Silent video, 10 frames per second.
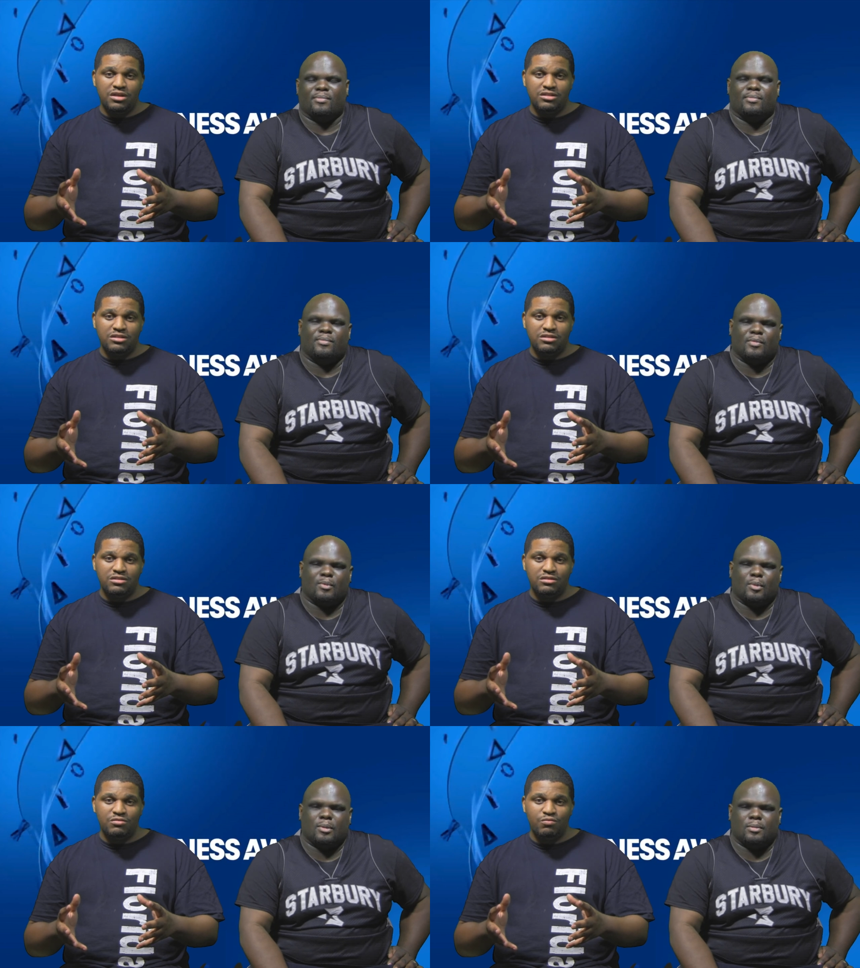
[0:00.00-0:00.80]
Speaker 1: us.
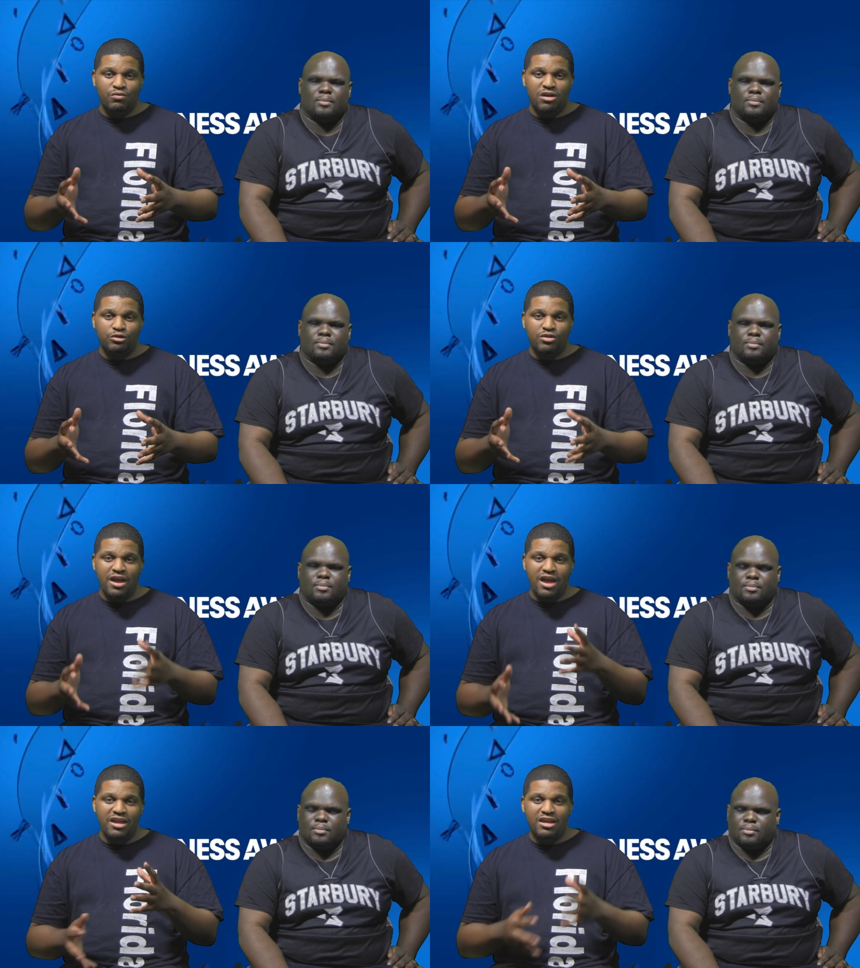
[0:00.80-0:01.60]
We're gonna
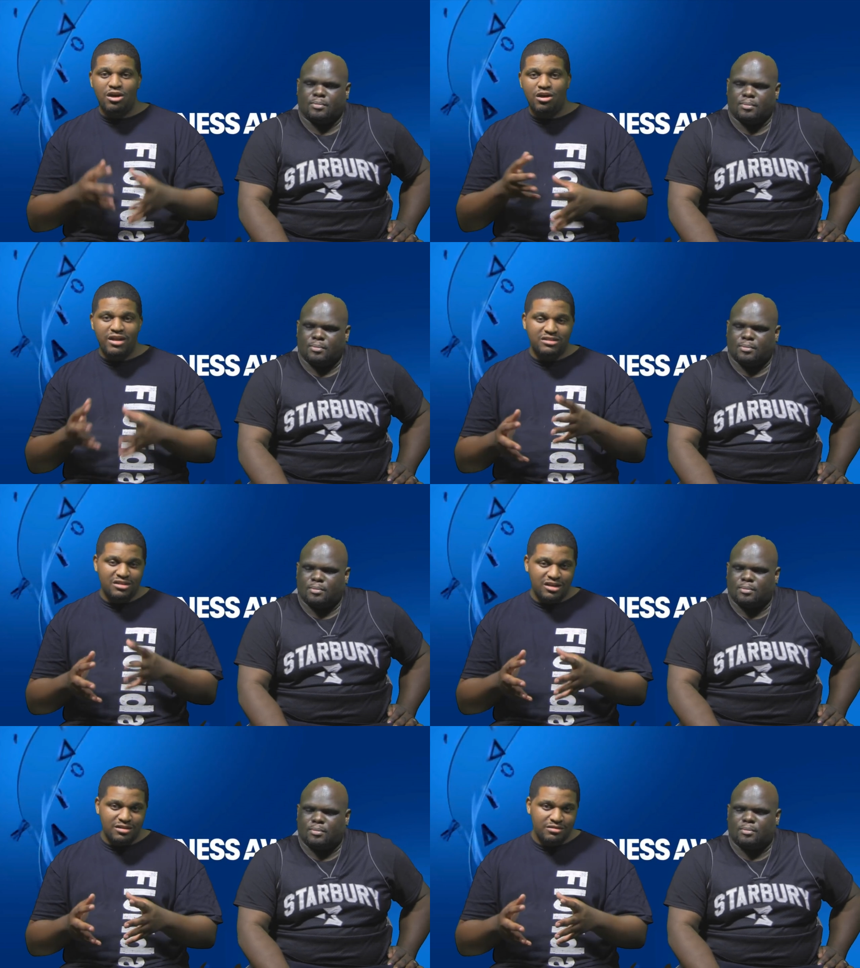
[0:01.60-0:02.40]
try and get all that
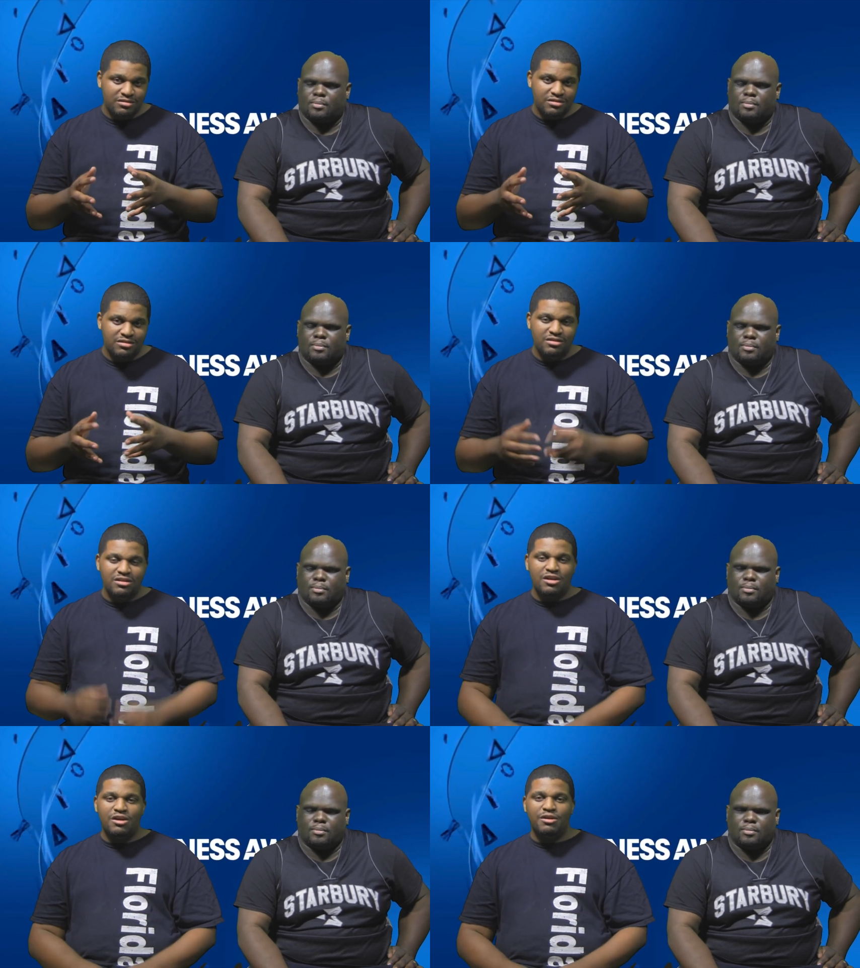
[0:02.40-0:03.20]
together.
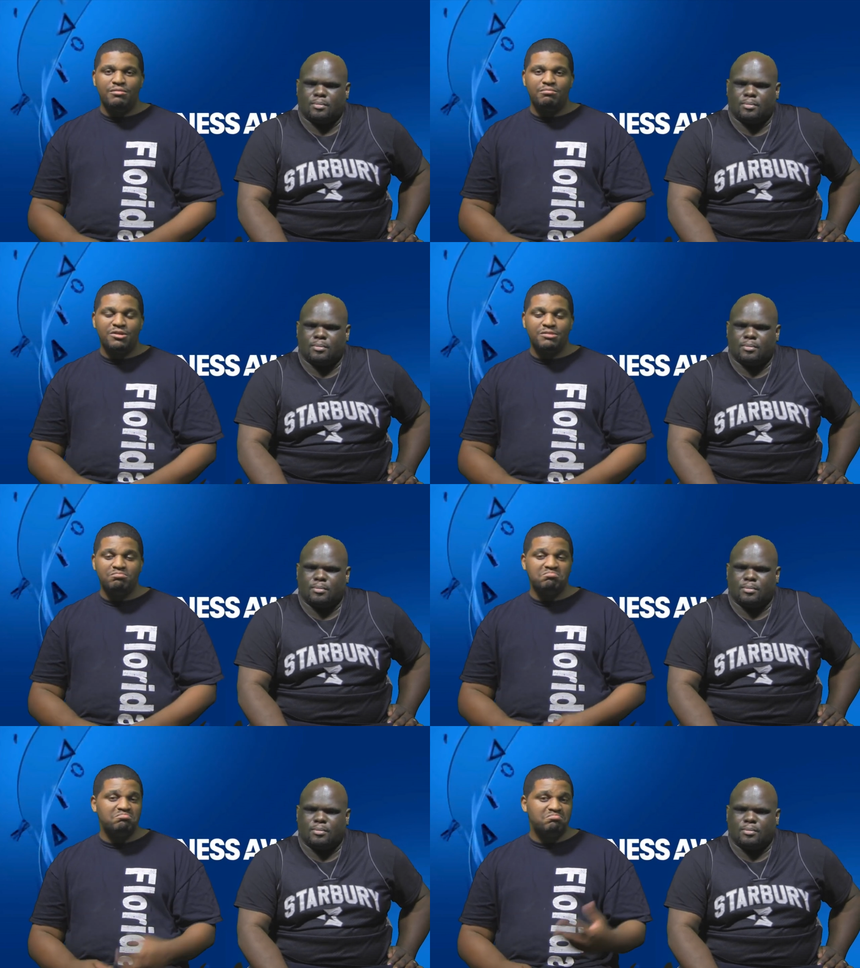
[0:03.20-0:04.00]
Um,
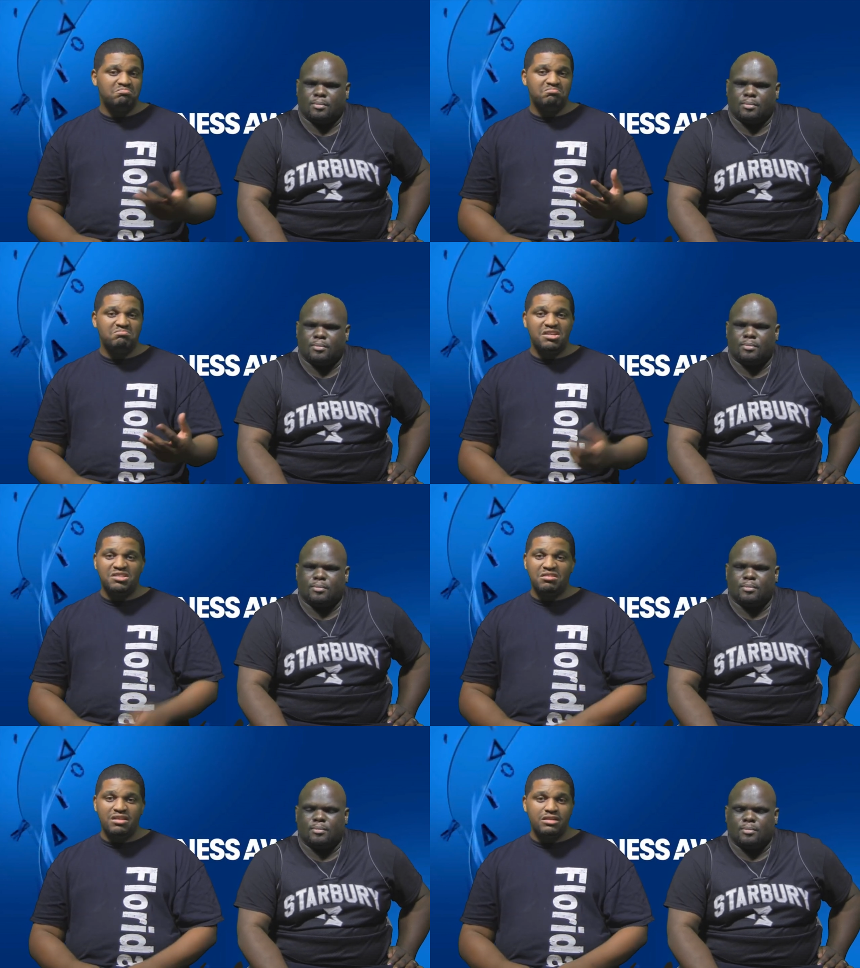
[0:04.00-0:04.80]
but
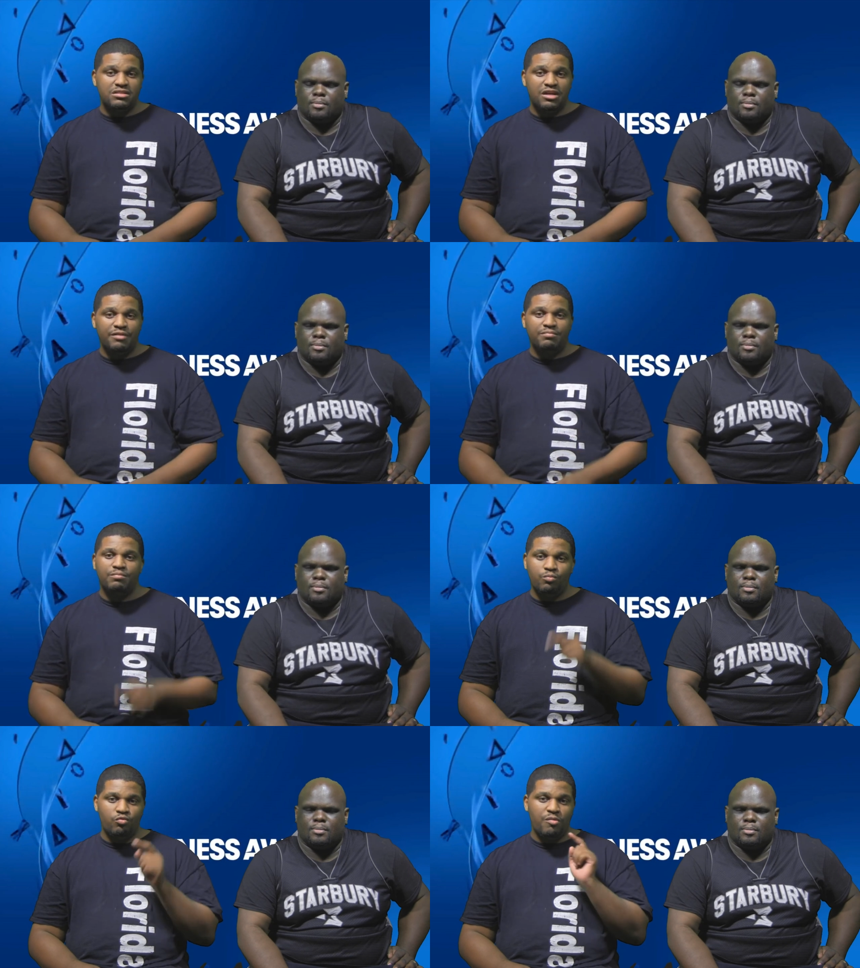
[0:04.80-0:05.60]
until next time,
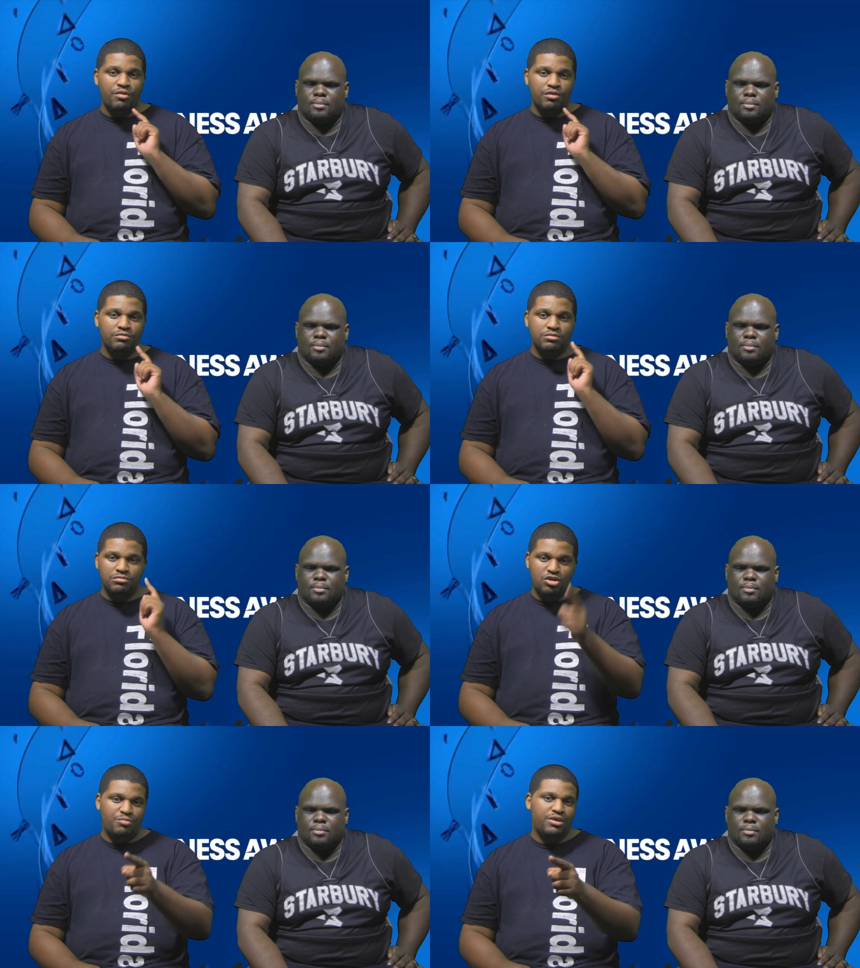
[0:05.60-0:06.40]
we were your hosts,
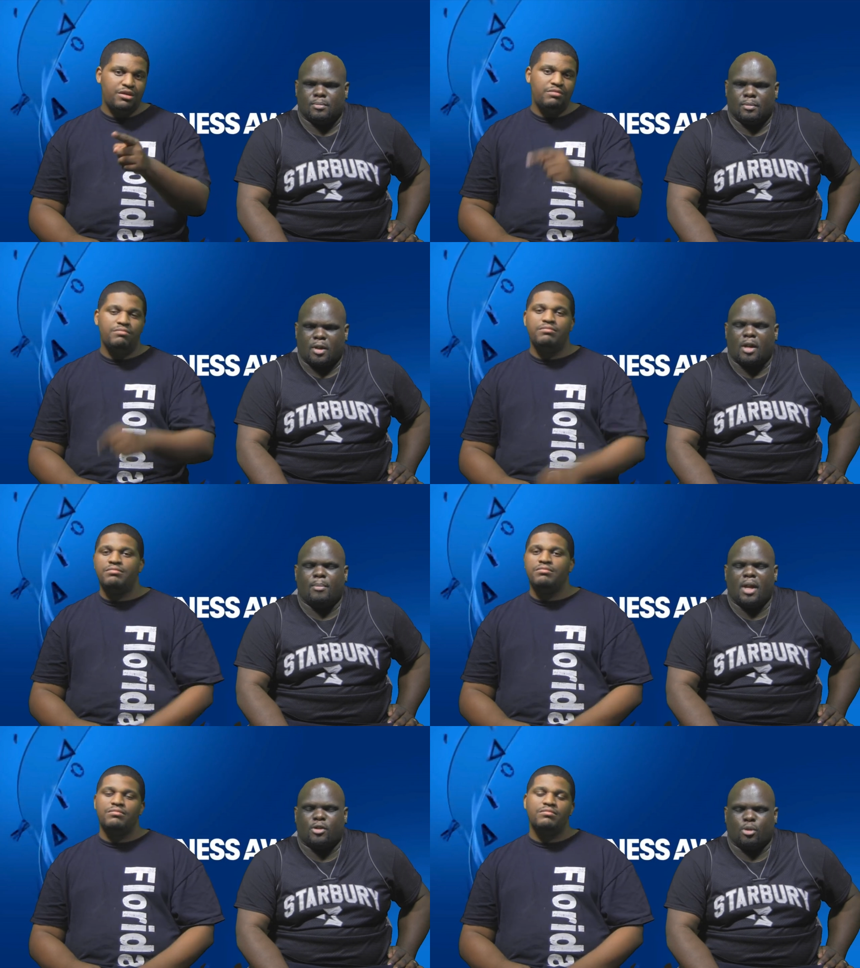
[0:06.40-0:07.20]
Kerbykidd. And
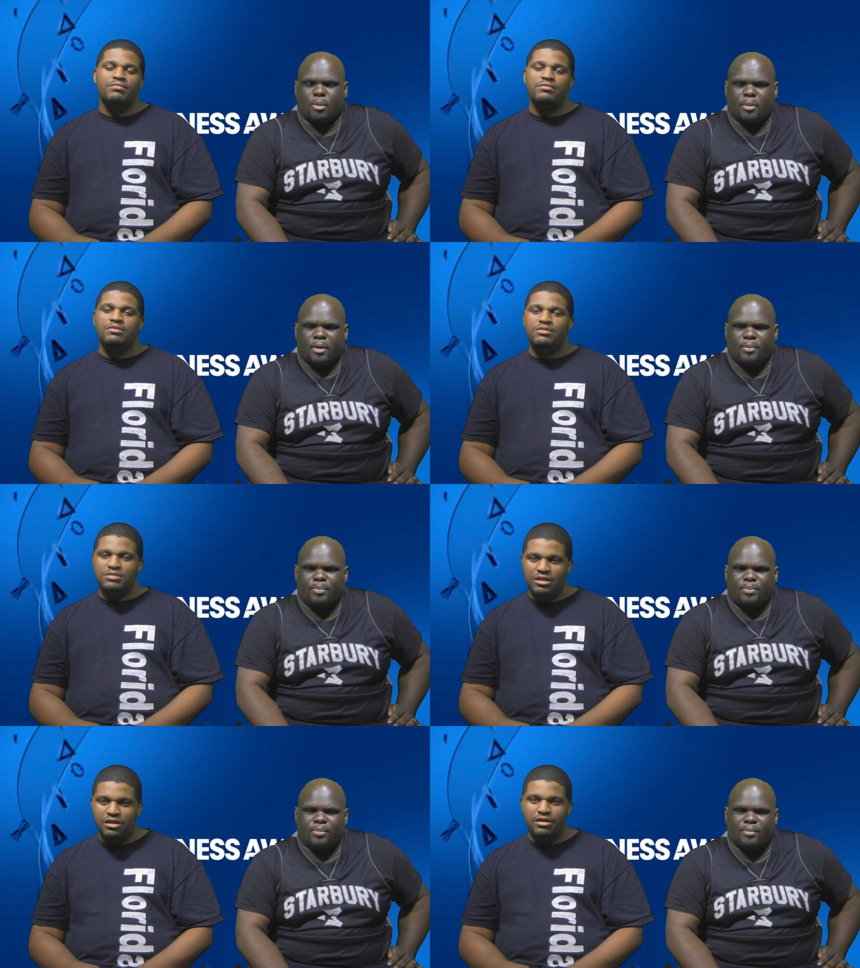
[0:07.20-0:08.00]
Black Superman.
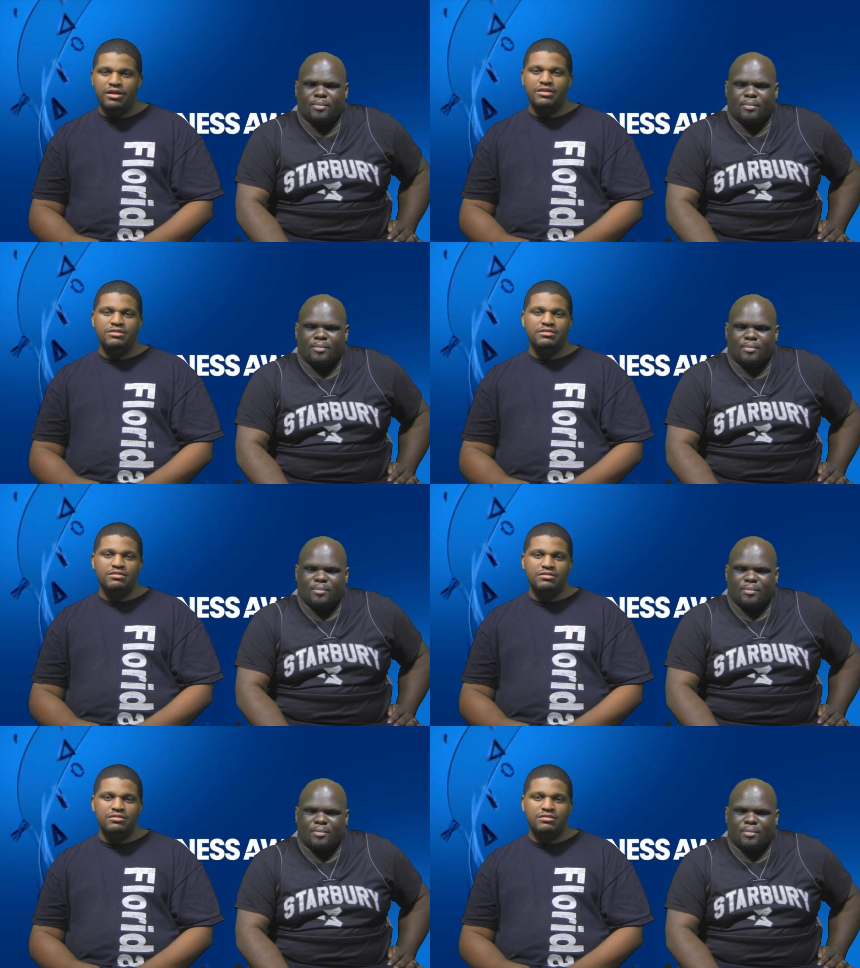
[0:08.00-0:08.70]
See you later, guys.